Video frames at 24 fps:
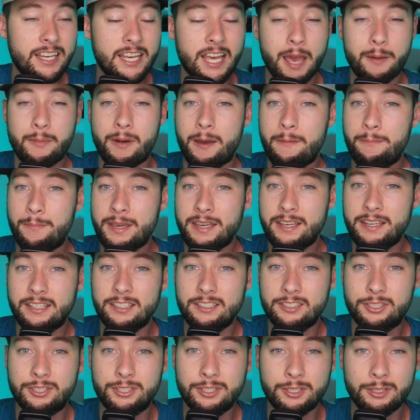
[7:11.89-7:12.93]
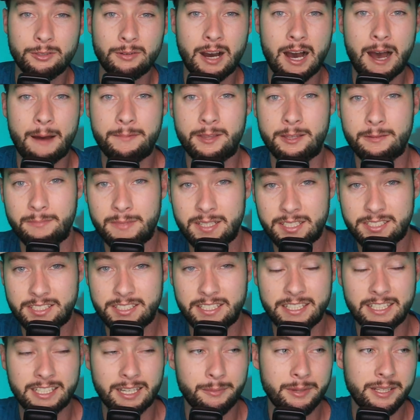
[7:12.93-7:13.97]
Am I being too optimistic?